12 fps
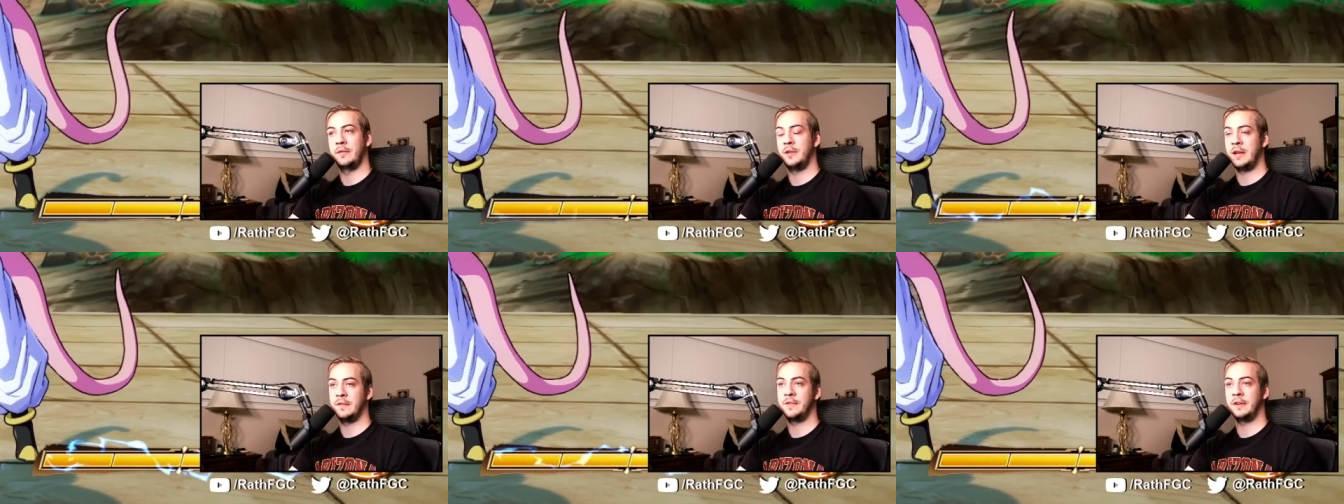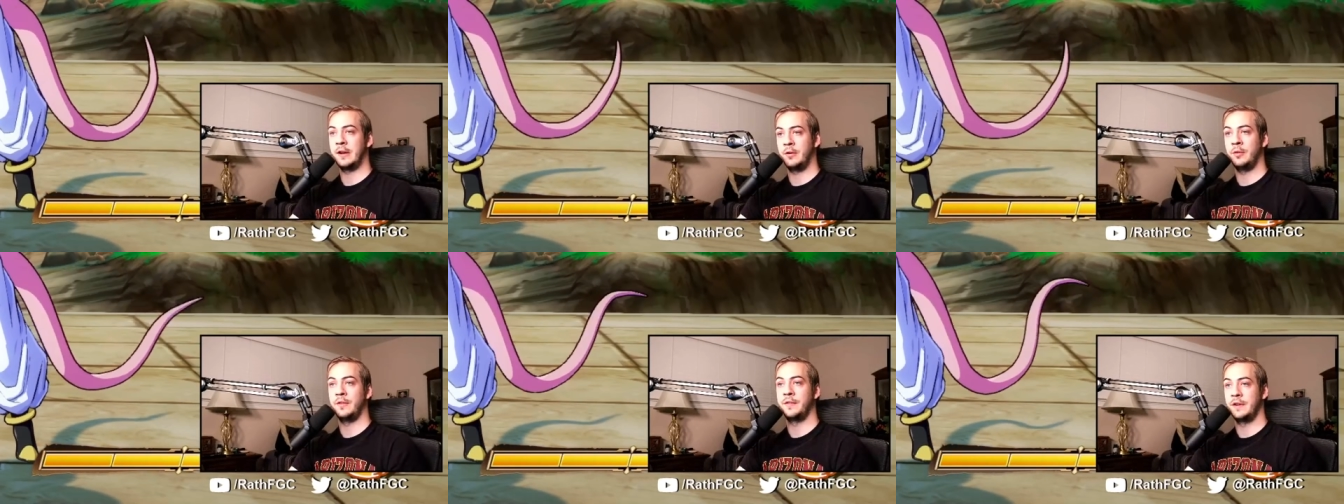If you can't figure out
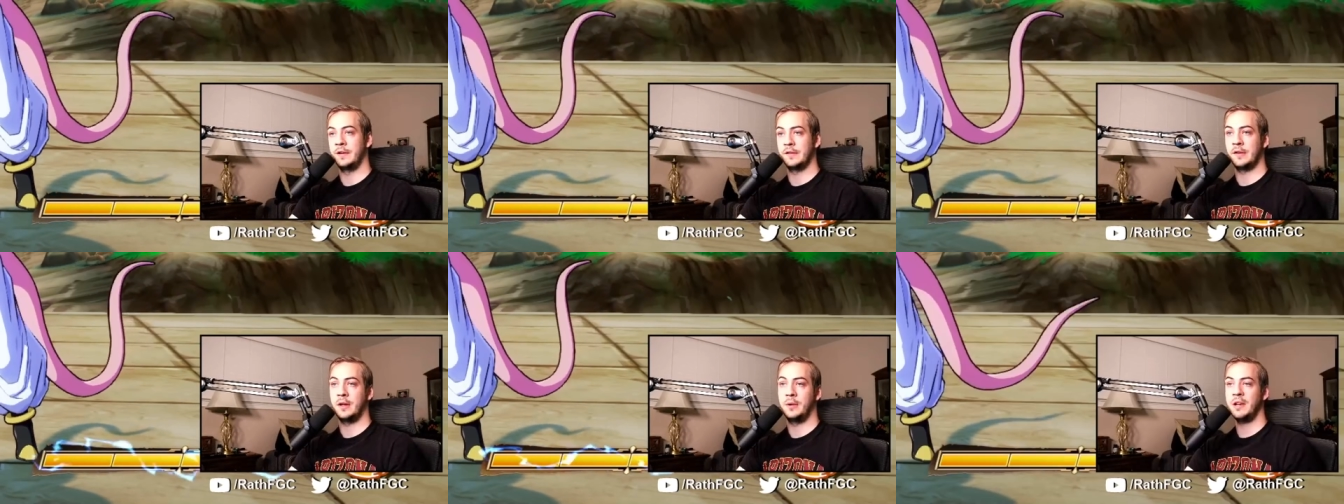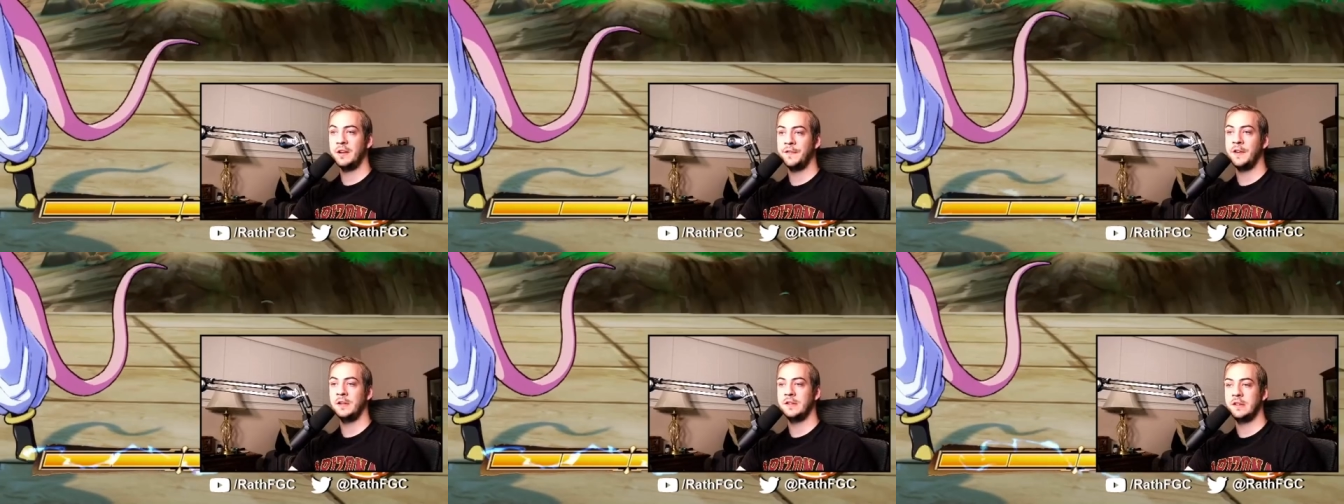who to fit in a slot, pick a
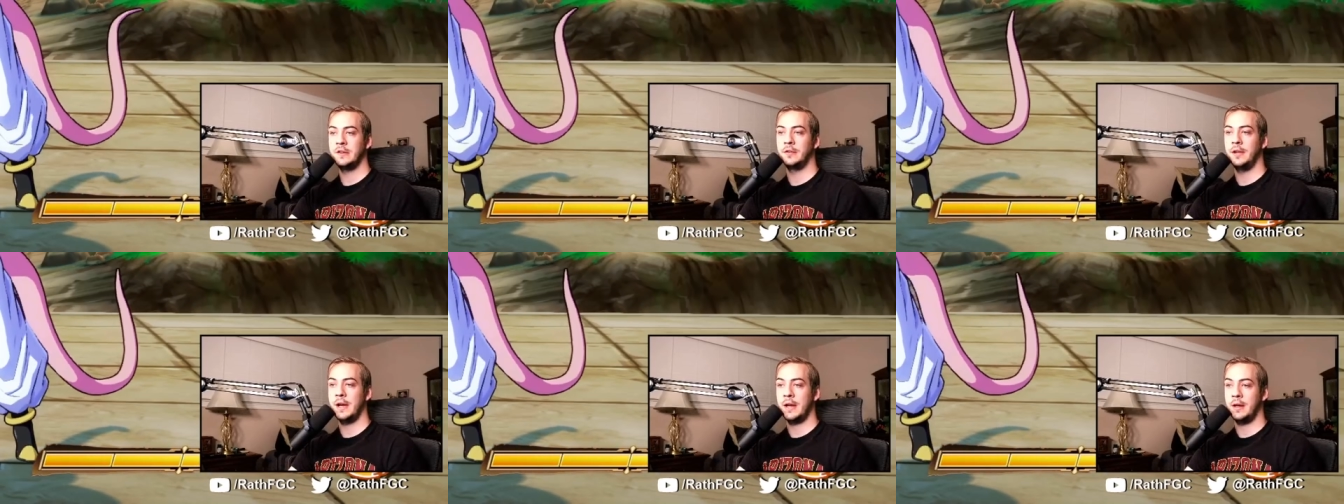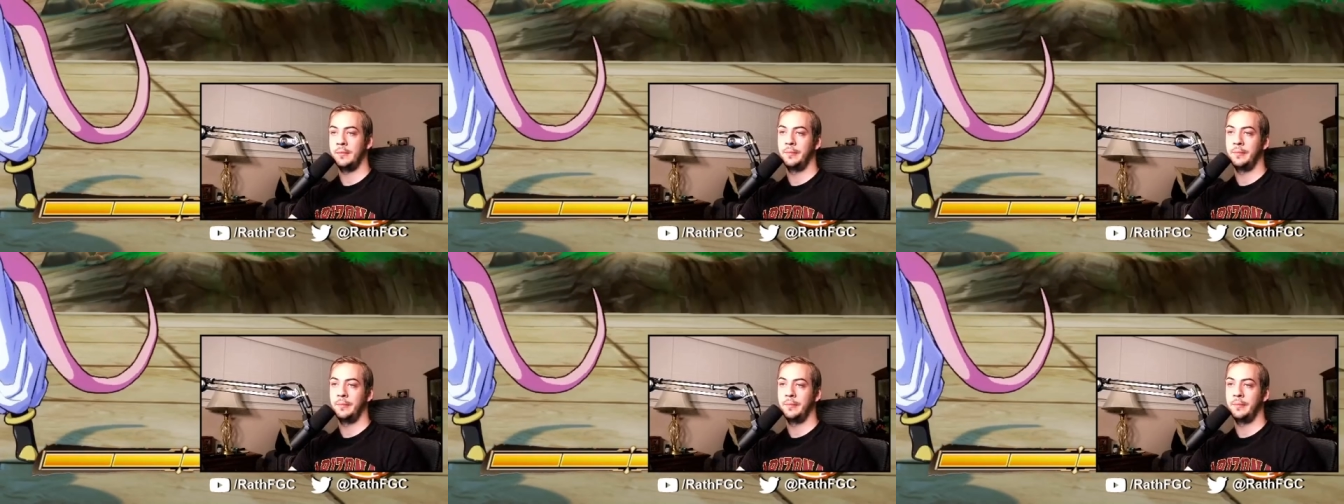fun tier, yeah.